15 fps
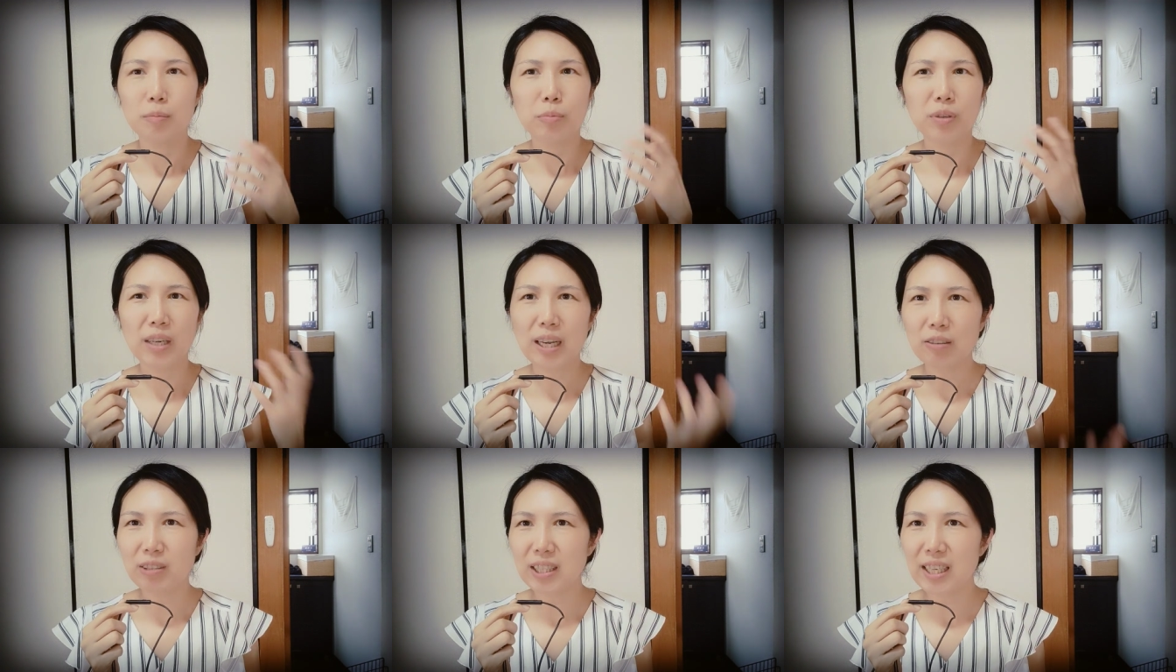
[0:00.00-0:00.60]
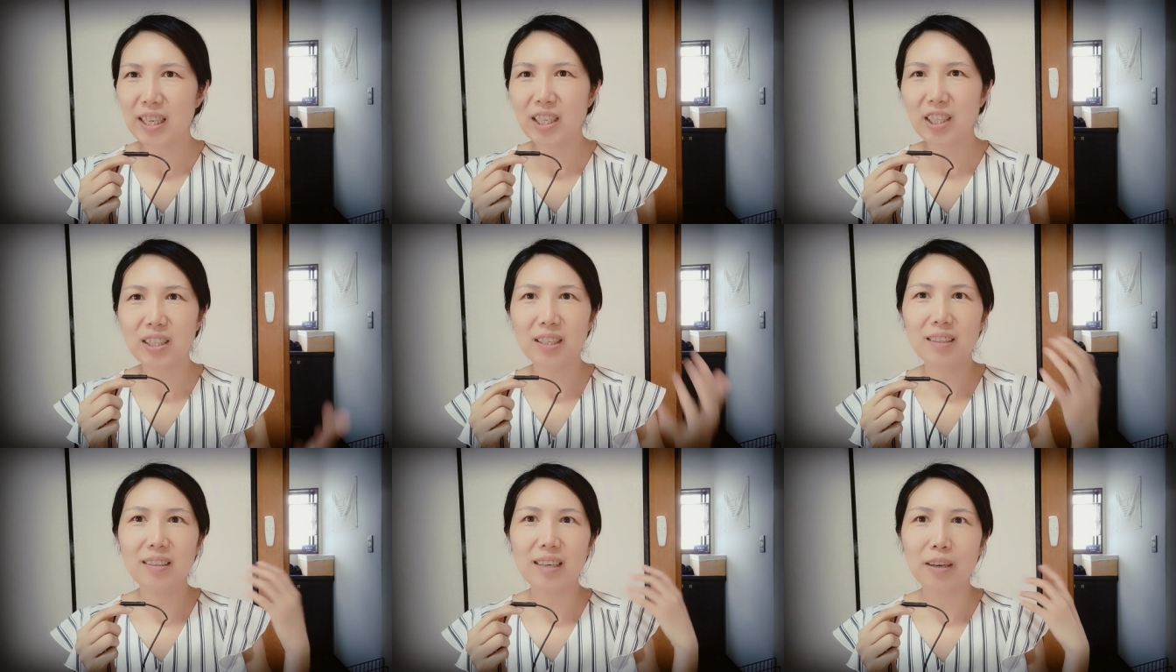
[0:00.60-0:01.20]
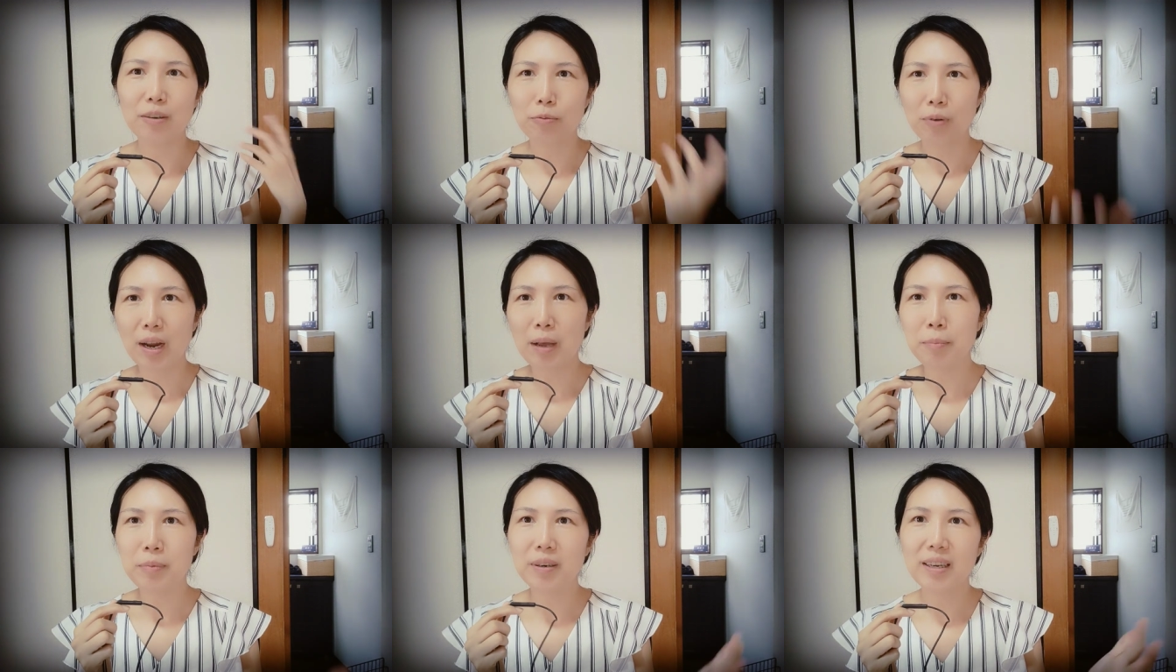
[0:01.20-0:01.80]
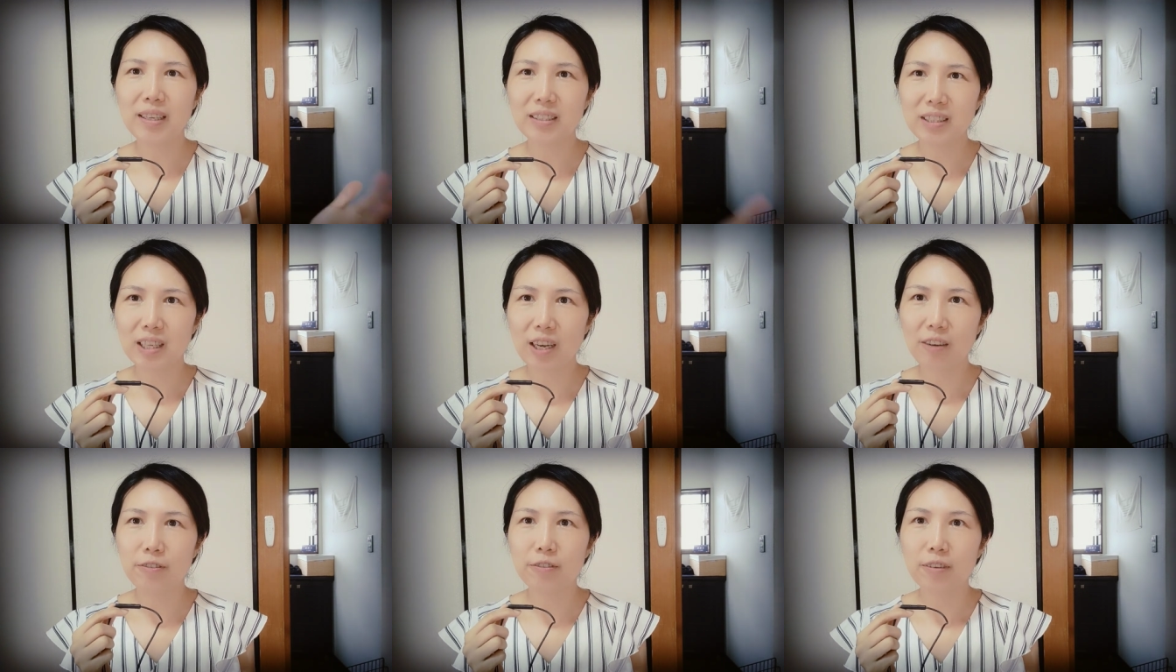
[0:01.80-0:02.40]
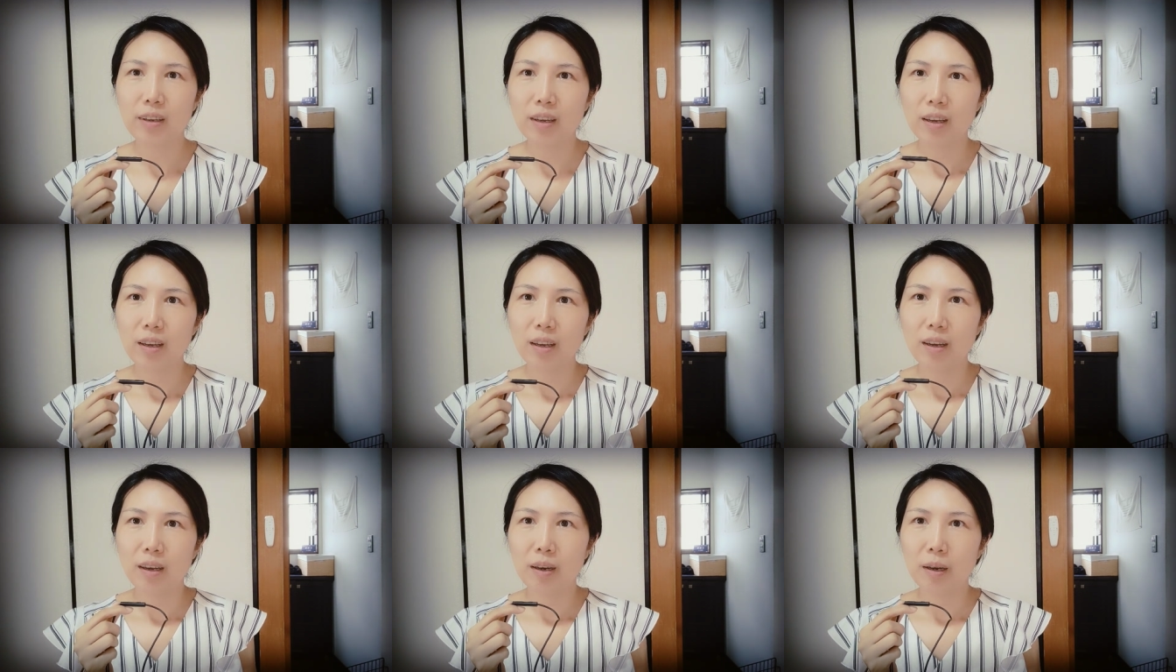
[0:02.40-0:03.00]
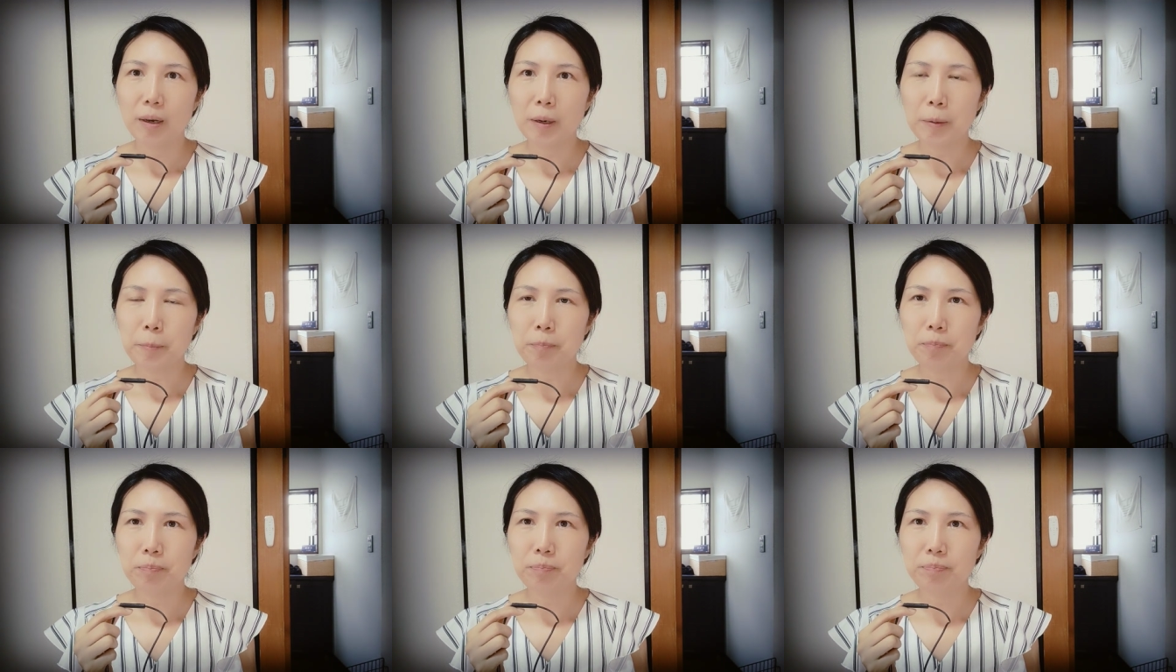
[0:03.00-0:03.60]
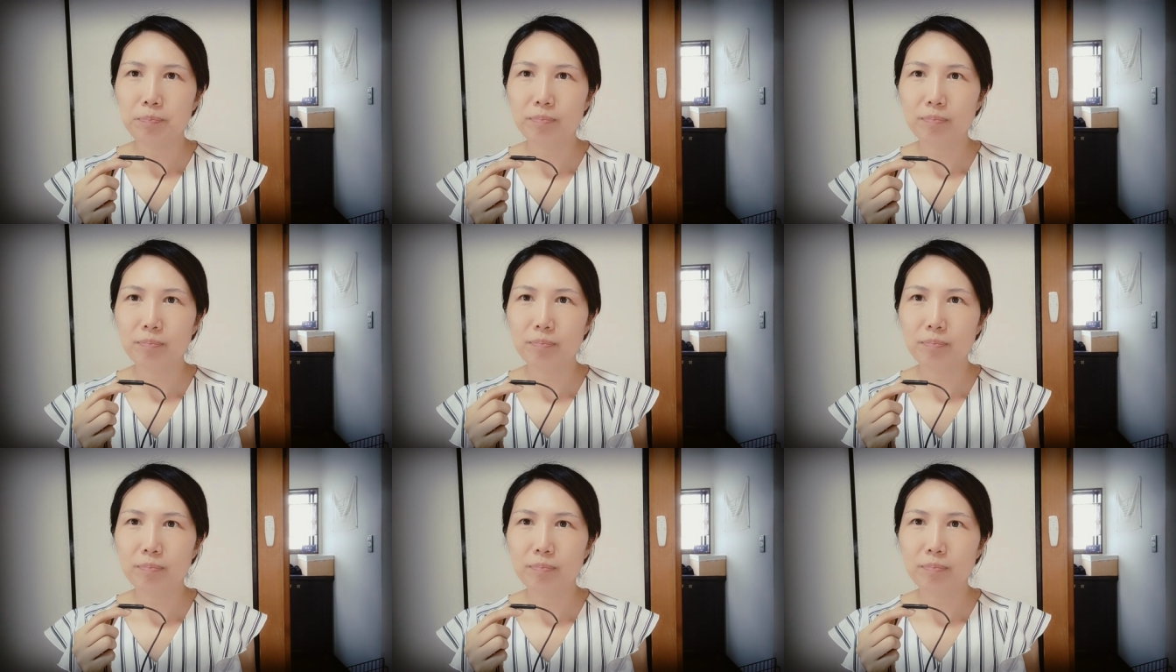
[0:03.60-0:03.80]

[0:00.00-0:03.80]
pronunciation and grammar and stuff um,